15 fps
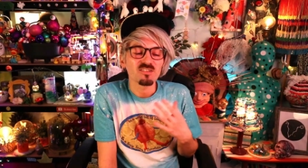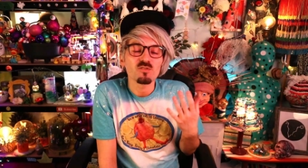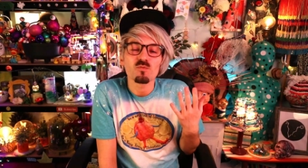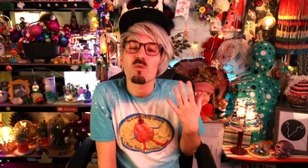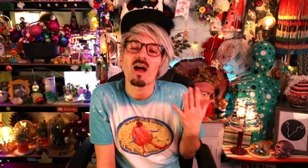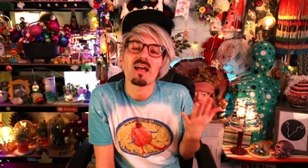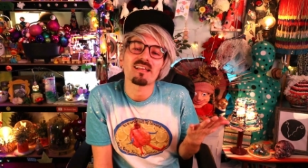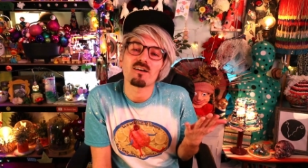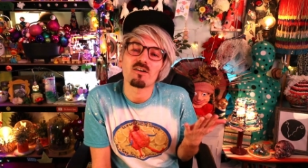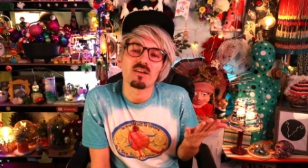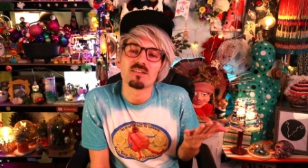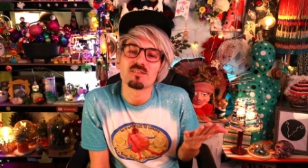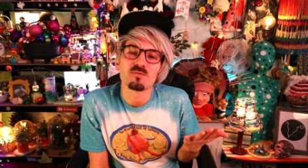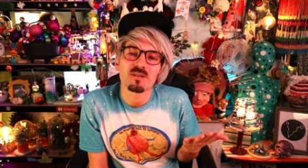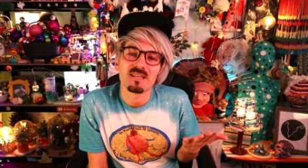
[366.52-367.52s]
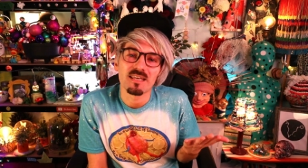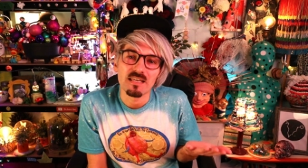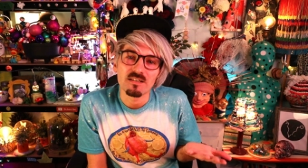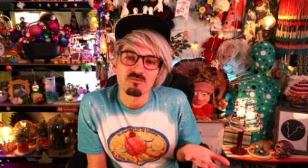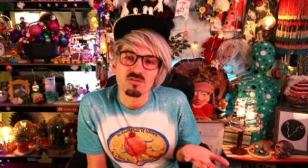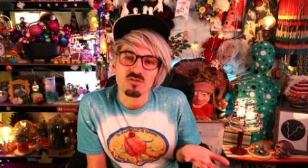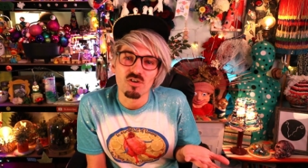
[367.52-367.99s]
I don't know why I got into a
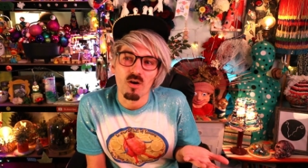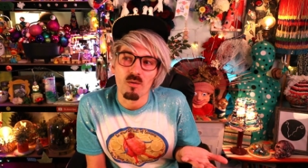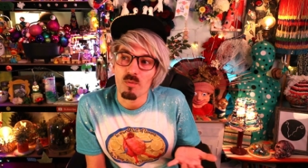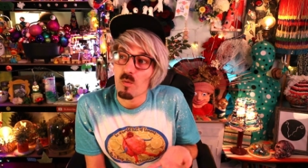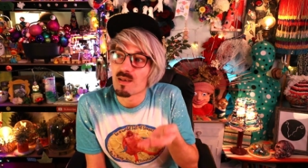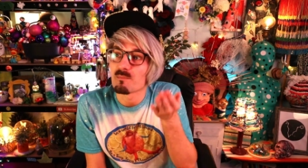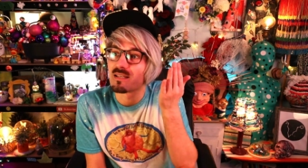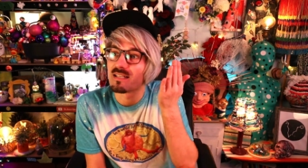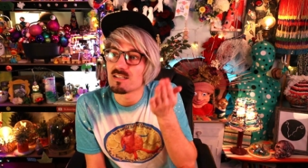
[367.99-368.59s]
catering job when I'm